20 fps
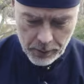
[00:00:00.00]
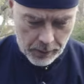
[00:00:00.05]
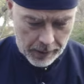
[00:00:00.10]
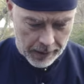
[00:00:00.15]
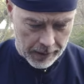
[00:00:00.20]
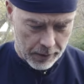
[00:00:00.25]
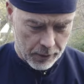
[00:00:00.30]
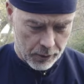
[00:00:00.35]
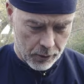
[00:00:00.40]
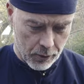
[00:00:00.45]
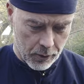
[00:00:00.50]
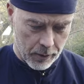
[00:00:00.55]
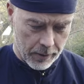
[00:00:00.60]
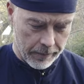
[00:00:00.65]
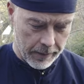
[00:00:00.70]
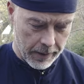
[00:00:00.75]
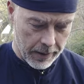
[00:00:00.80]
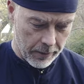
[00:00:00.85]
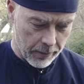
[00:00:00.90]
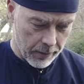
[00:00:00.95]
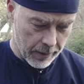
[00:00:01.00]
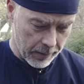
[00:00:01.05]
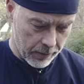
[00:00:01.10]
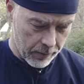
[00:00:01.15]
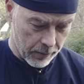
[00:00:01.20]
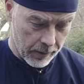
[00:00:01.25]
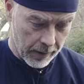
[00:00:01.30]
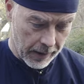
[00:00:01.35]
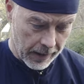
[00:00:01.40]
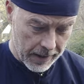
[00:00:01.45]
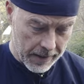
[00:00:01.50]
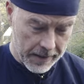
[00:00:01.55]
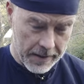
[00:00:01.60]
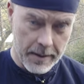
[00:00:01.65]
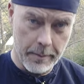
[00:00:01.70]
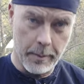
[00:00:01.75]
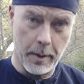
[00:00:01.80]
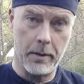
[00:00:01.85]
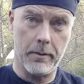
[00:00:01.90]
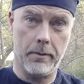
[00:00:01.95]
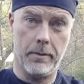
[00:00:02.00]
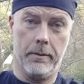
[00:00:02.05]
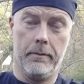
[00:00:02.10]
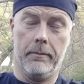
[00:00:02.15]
to a short video, and today it's about